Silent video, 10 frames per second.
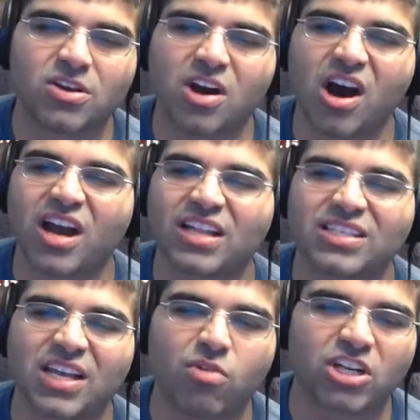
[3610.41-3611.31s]
God,
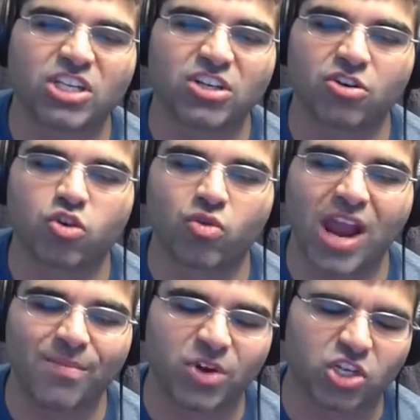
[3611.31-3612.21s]
it's like watching your
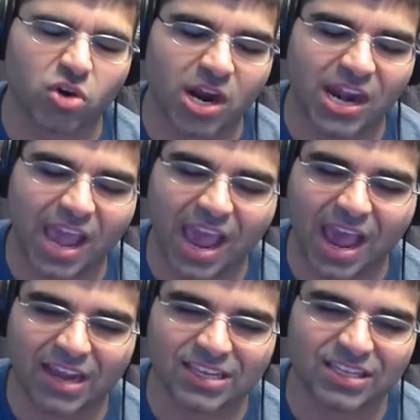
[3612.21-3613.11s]
grandpa try and act.